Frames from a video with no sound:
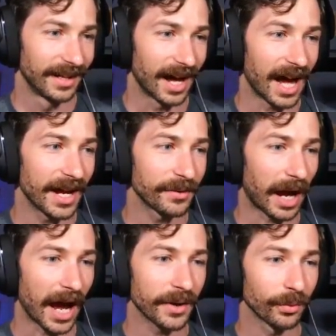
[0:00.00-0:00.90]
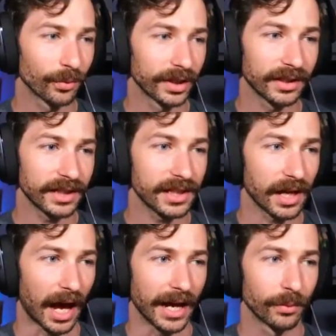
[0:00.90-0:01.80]
I I really
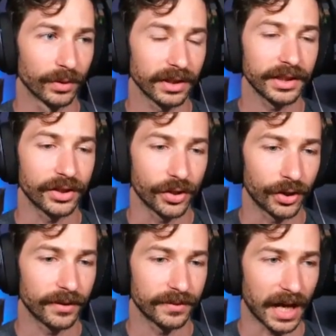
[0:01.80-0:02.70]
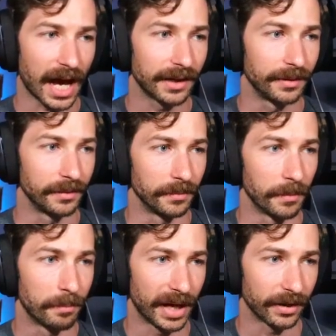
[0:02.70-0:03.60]
I really could have gotten
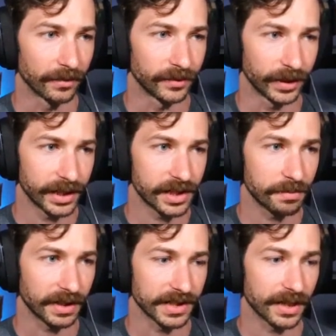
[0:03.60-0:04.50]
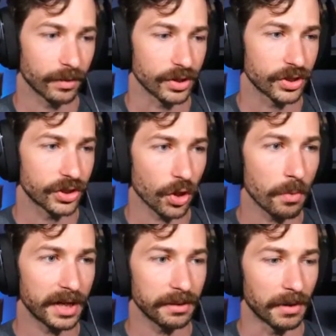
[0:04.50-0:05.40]
better footage because there were so
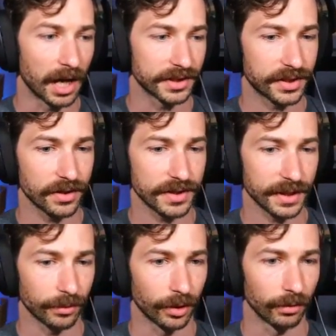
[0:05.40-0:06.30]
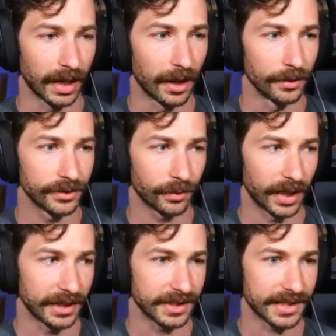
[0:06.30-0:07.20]
many monsters that were around when
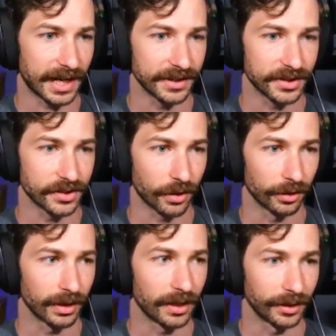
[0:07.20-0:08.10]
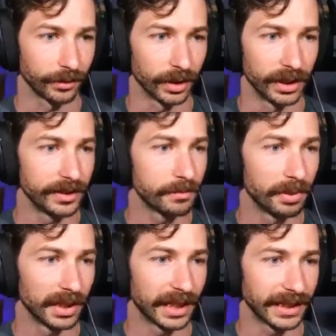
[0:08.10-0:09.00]
I yeah. decided to turn around and run,
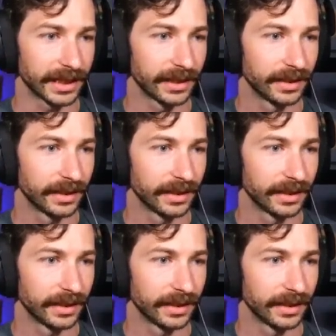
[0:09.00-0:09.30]
but like